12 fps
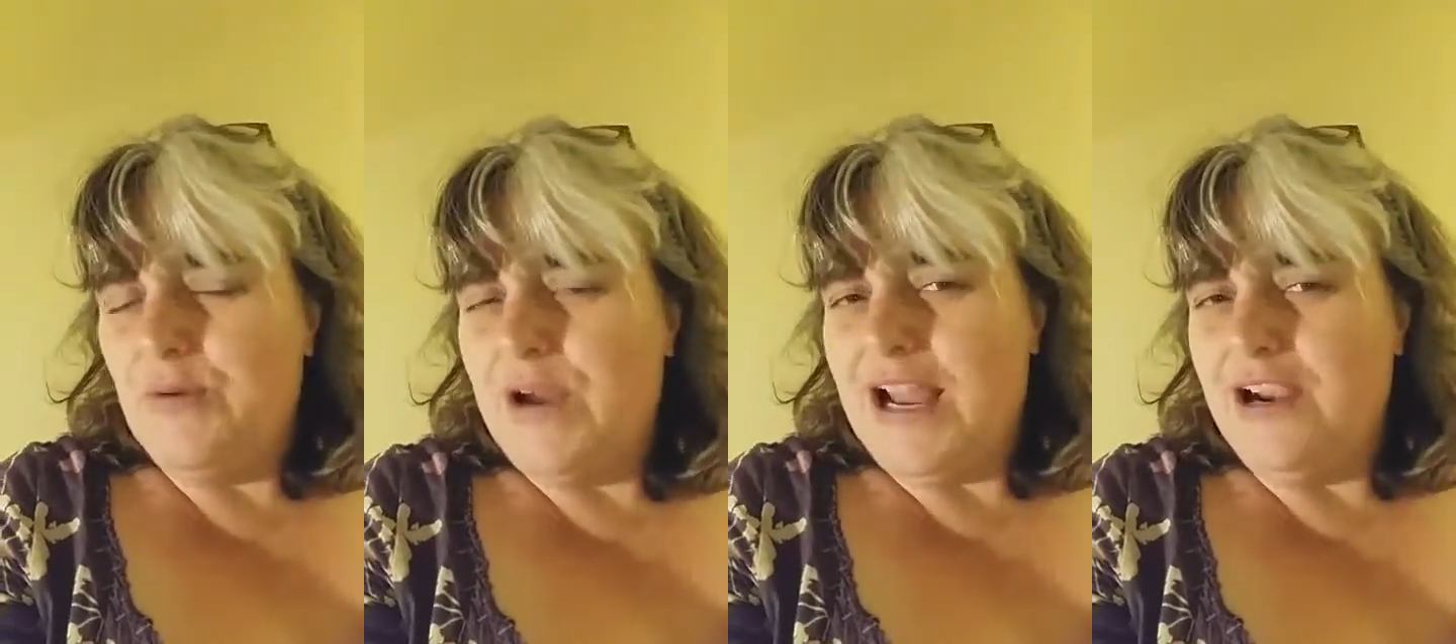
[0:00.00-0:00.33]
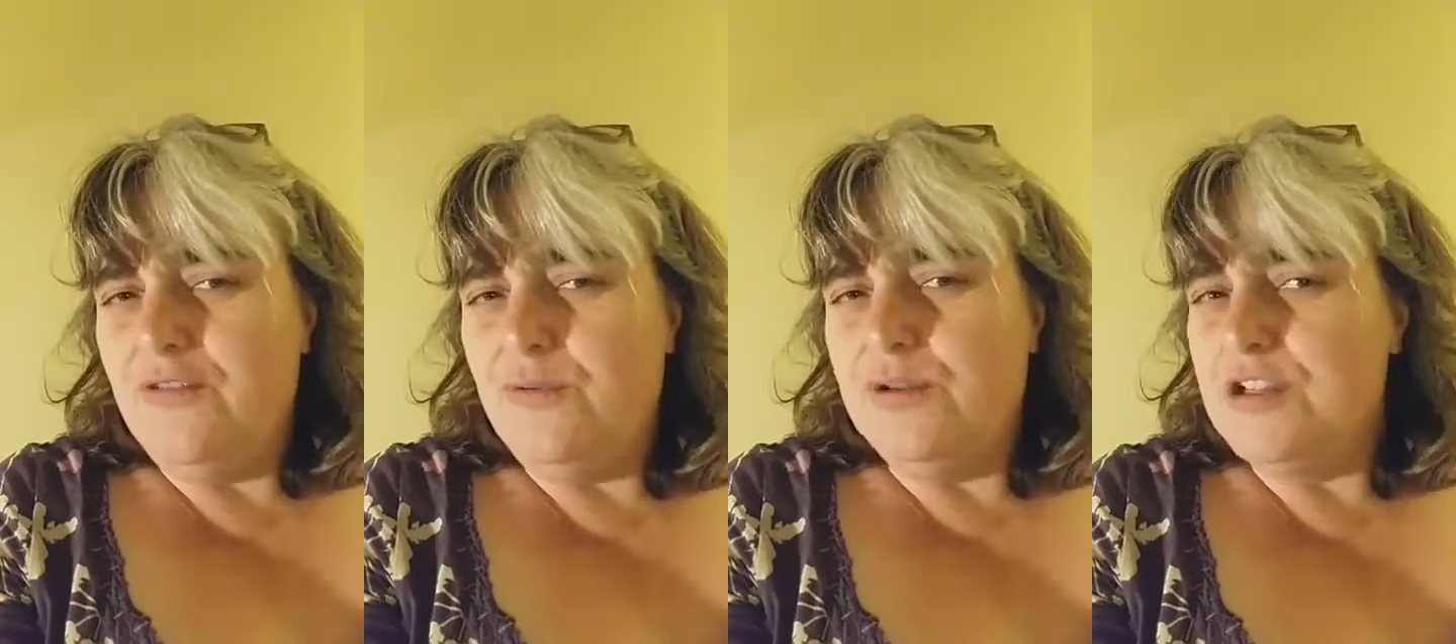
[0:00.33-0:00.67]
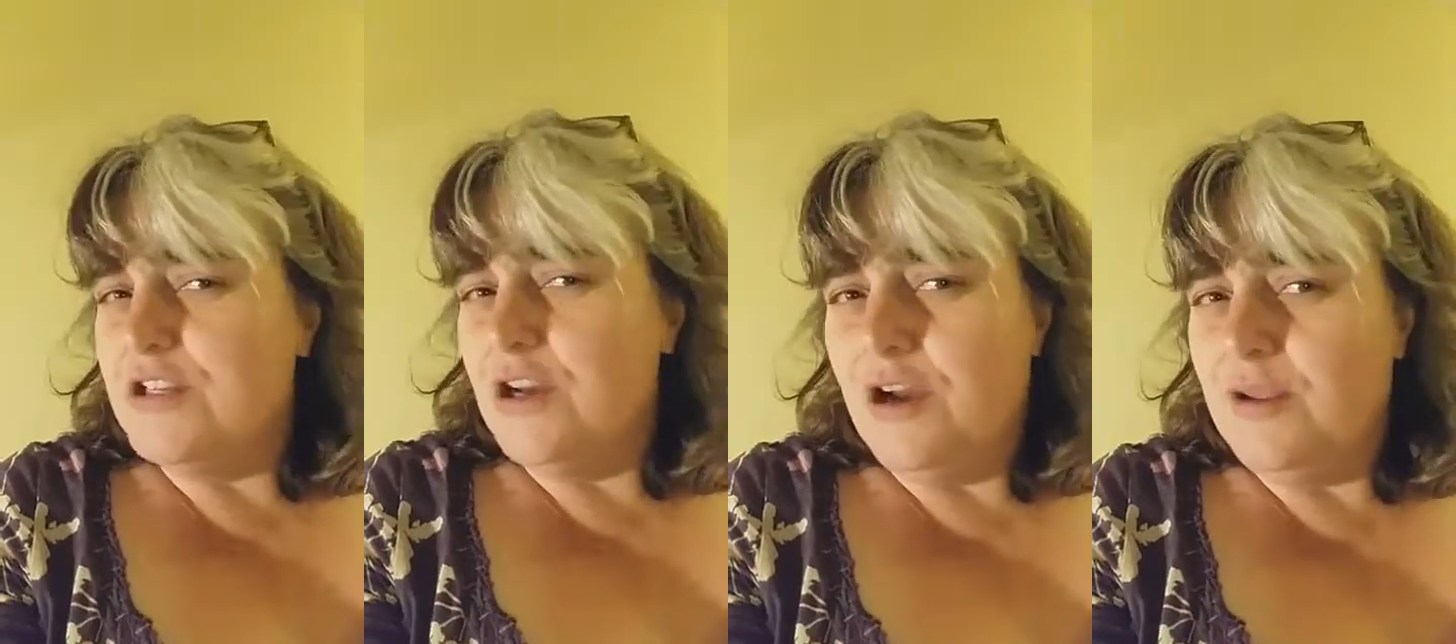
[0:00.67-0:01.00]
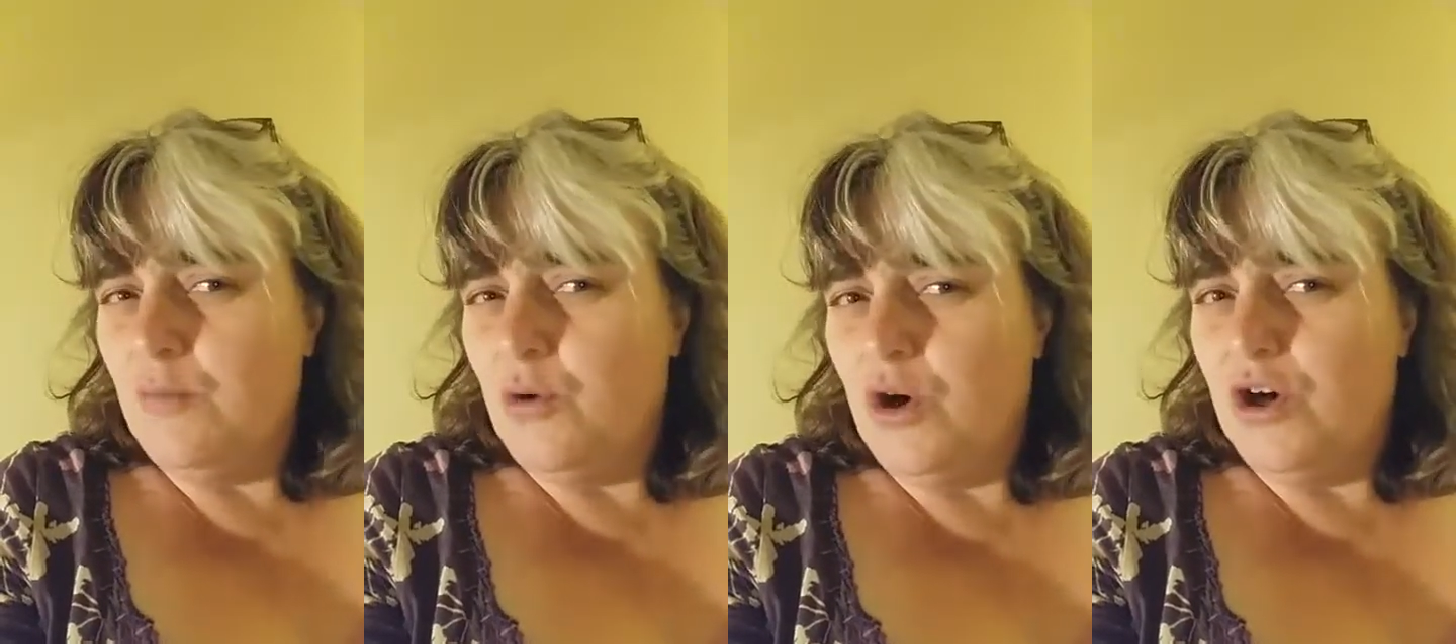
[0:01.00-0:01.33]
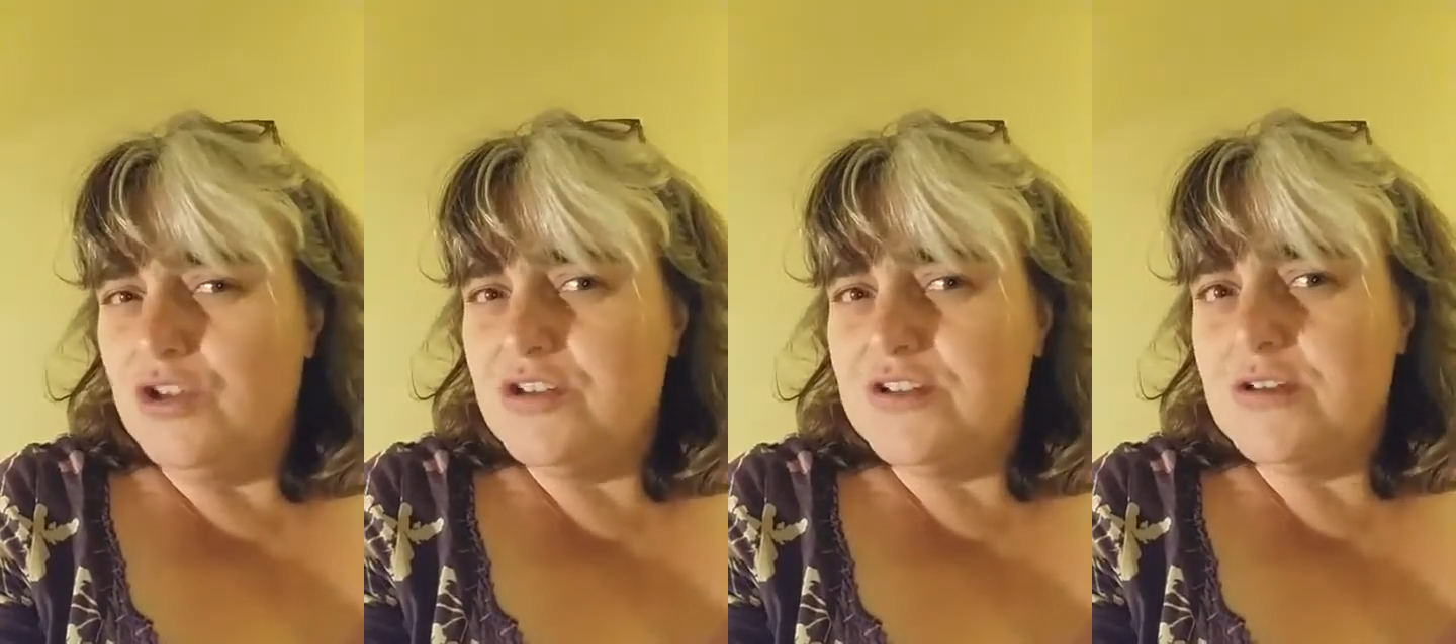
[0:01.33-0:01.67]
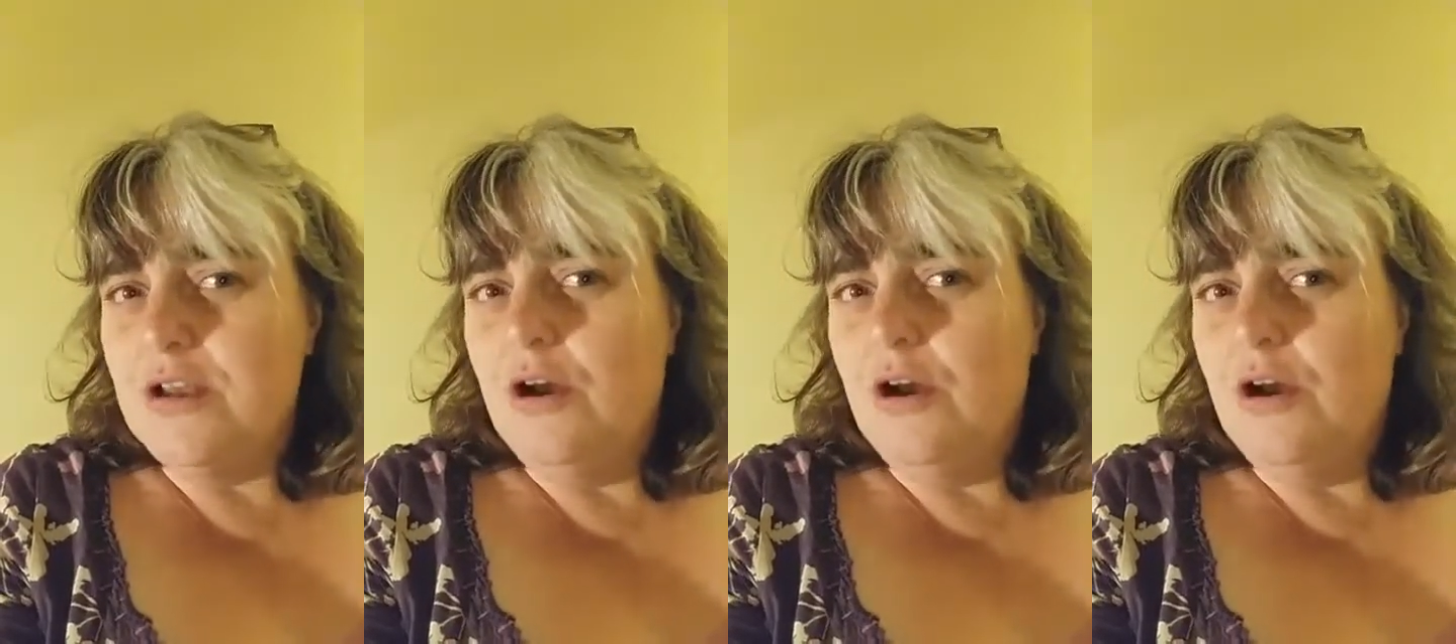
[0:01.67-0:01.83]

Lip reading: aware of what the time was,